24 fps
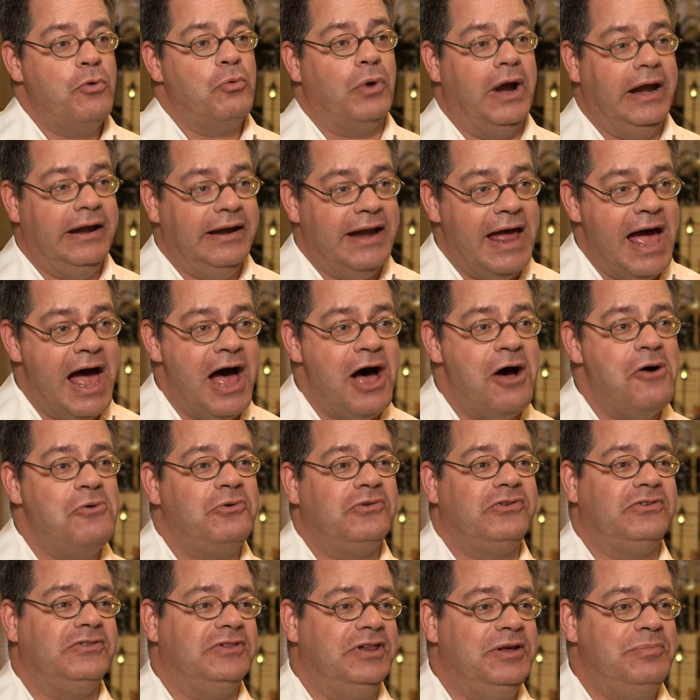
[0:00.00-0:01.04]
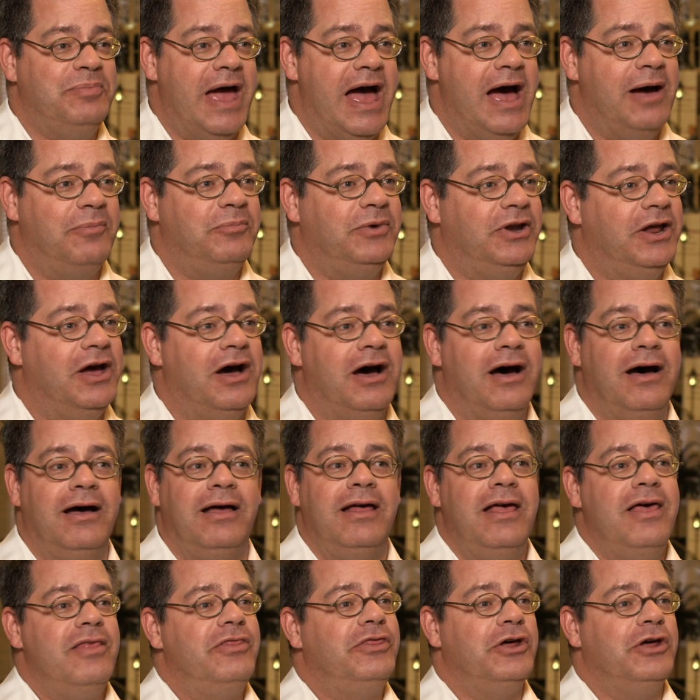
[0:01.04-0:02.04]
Right now, sleep apnea,